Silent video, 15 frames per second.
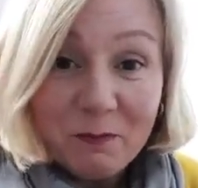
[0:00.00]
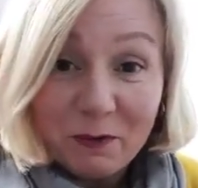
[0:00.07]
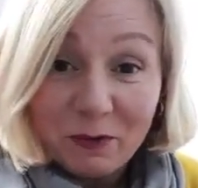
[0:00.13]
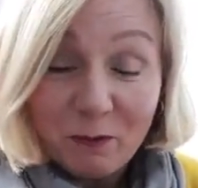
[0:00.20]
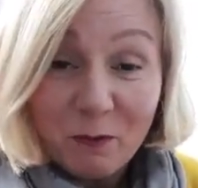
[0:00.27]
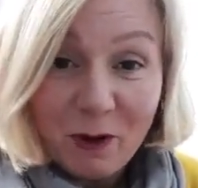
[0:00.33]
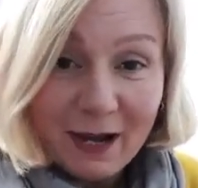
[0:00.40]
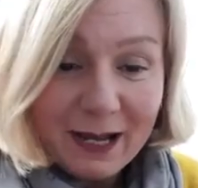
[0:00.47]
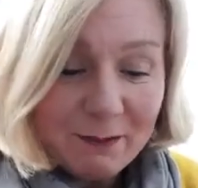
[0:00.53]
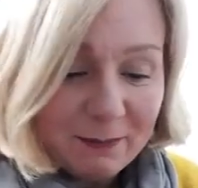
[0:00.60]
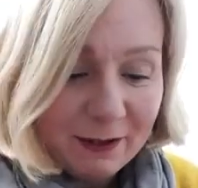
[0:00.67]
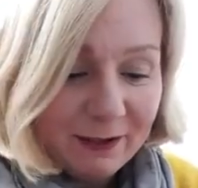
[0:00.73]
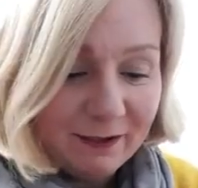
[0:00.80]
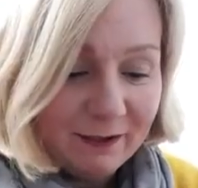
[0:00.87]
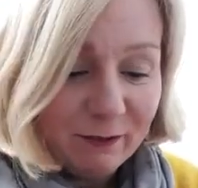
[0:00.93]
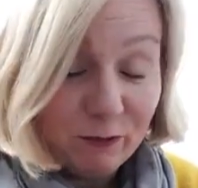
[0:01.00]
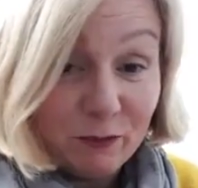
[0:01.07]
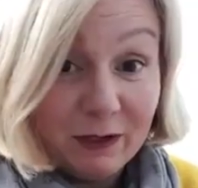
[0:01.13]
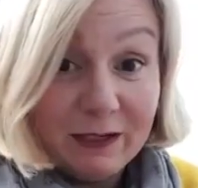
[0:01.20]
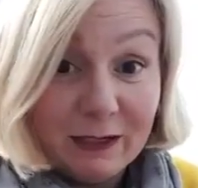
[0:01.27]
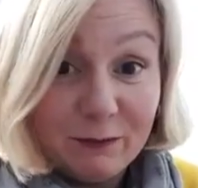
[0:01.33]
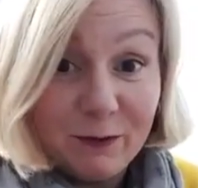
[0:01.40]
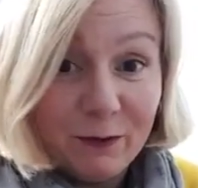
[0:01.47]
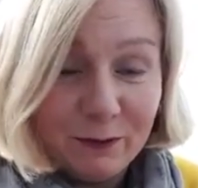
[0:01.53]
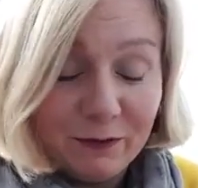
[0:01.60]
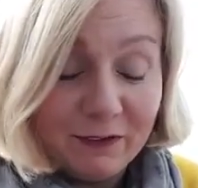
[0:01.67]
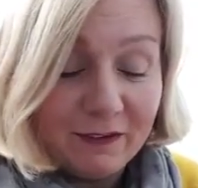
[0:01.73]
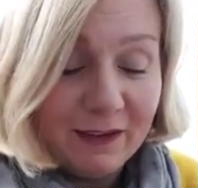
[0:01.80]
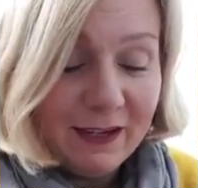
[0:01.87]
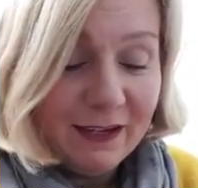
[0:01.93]
with the white, because it's really difficult to
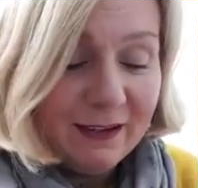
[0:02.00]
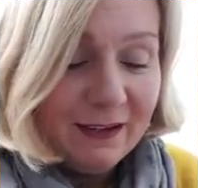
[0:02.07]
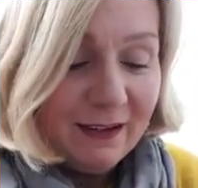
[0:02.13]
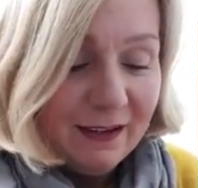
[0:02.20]
see.